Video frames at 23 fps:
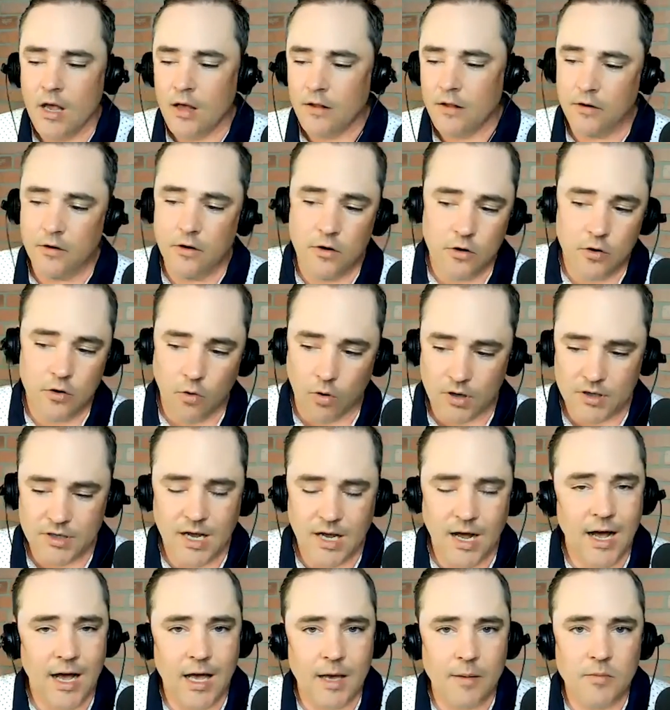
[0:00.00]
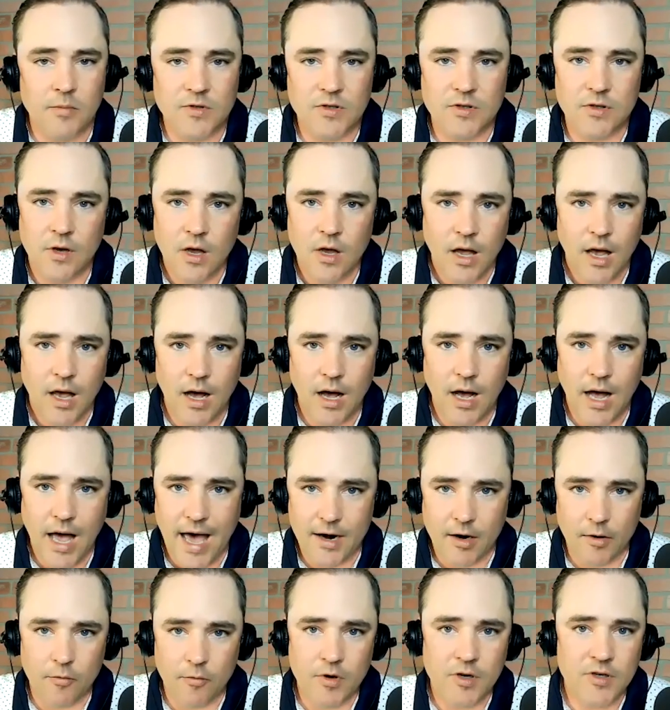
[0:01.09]
the New York Times
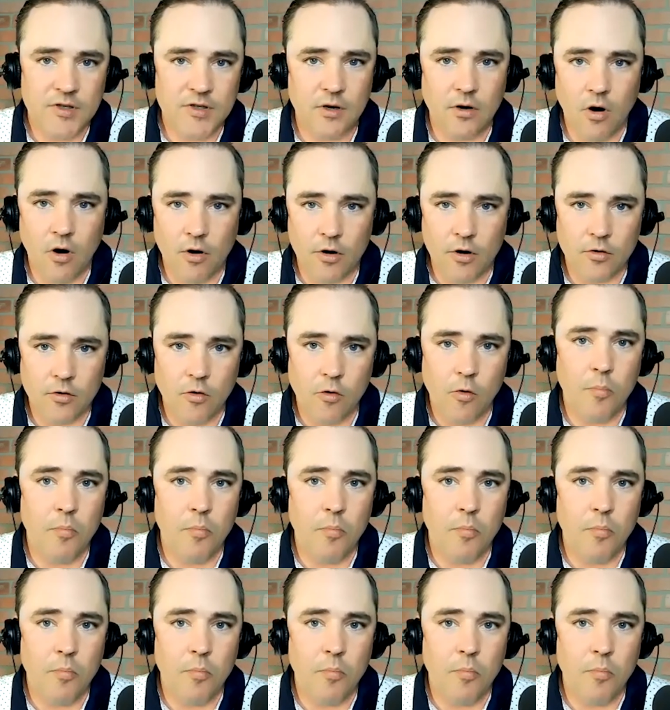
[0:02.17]
had a recent article,